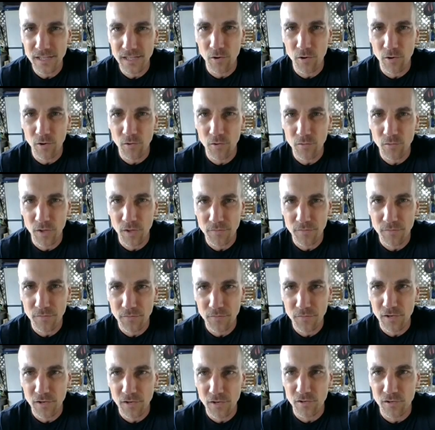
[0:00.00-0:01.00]

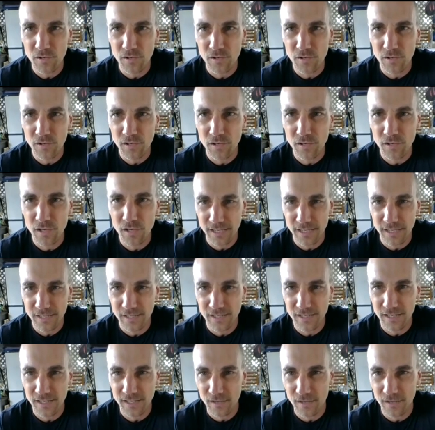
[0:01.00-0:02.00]
feel like, I
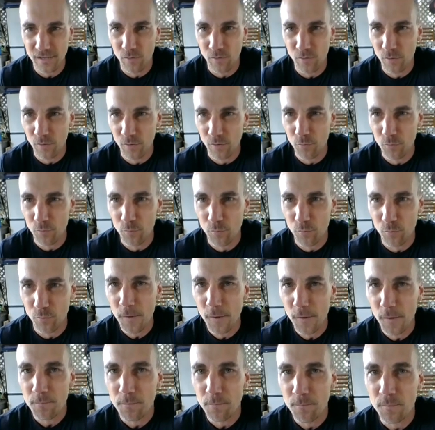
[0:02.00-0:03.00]
mean,
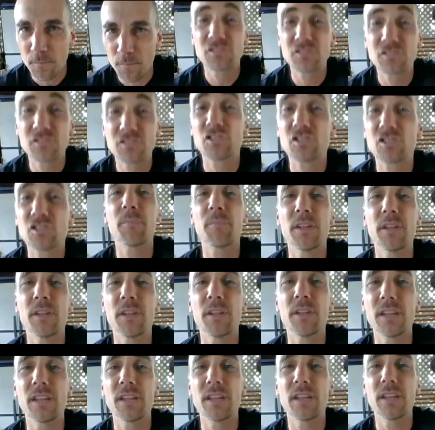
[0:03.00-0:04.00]
that's just something to keep
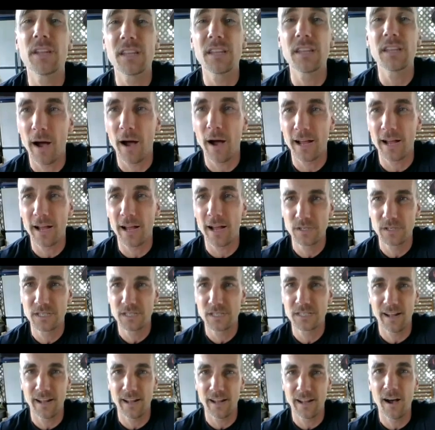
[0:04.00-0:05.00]
in mind as we set
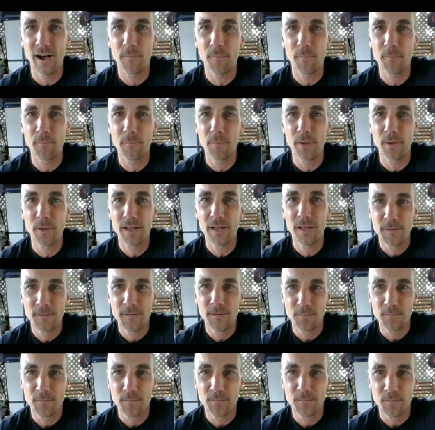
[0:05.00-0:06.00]
up,
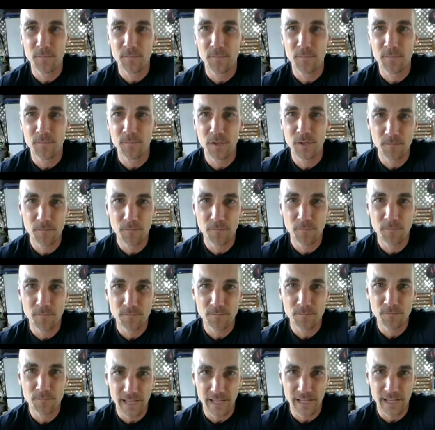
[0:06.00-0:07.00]
is the
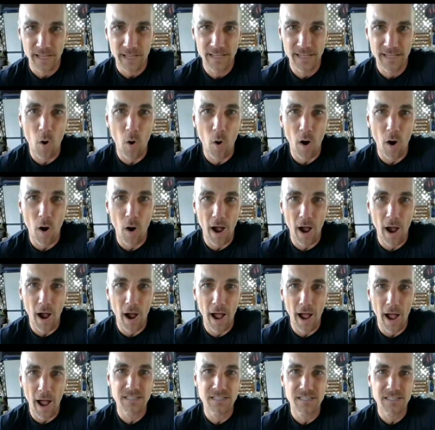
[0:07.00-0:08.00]
more I can
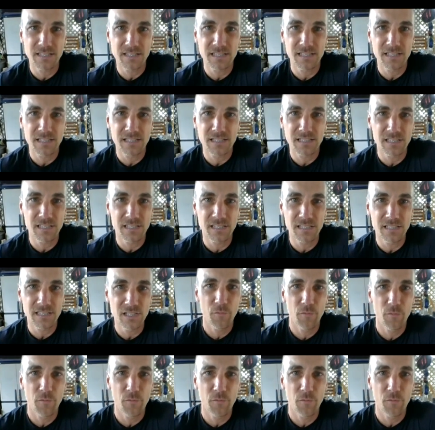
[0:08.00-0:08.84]
see you from an